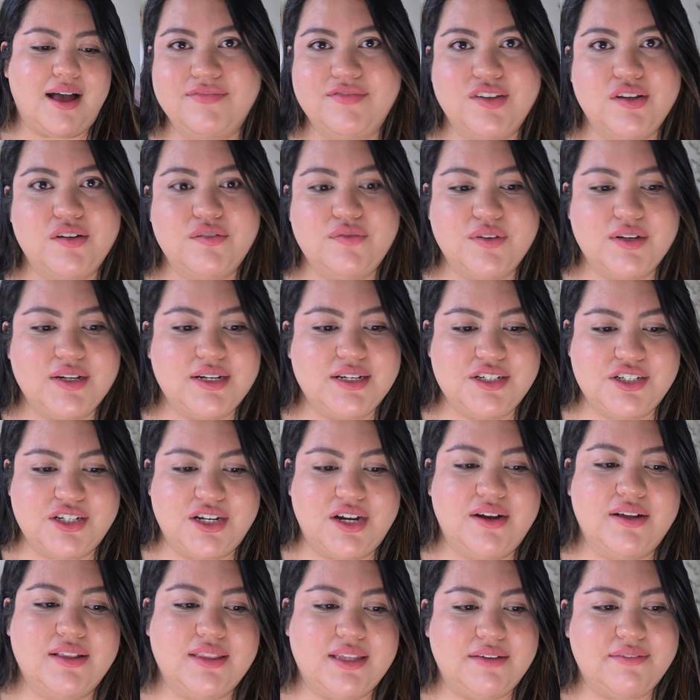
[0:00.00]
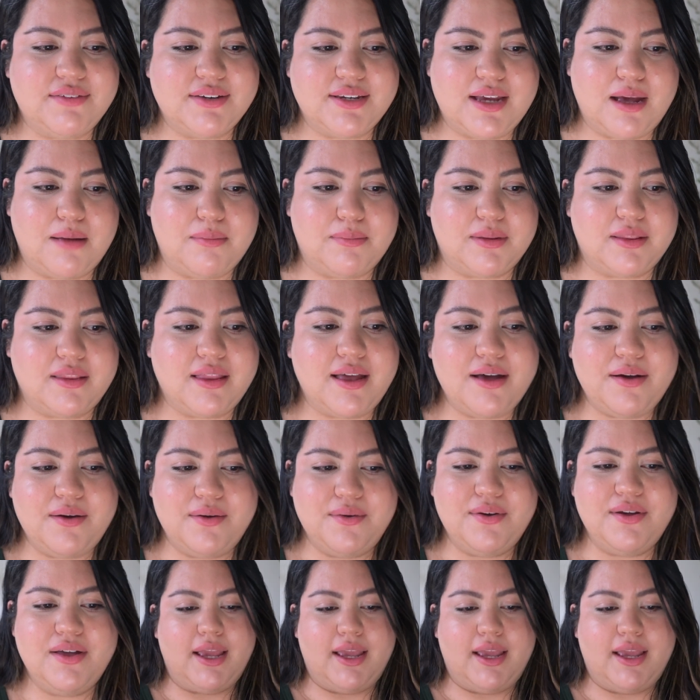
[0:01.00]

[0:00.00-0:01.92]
feel free to share and leave it down below.